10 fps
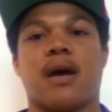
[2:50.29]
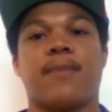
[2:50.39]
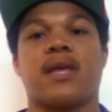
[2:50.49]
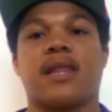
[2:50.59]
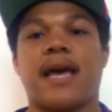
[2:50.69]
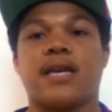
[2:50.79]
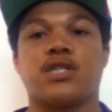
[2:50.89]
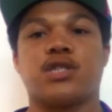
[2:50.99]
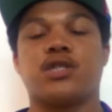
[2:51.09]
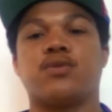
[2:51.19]
I mean,
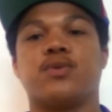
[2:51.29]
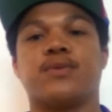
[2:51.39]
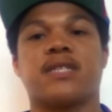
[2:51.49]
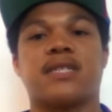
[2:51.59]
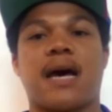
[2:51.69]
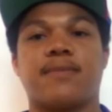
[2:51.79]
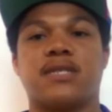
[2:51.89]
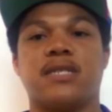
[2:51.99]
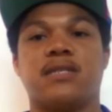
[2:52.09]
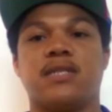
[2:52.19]
last year we was a
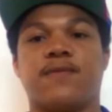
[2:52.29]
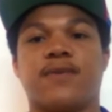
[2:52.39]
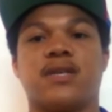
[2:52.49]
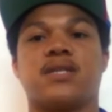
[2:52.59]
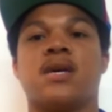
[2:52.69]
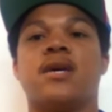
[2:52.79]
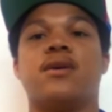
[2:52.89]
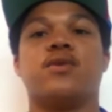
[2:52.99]
top 10 defense.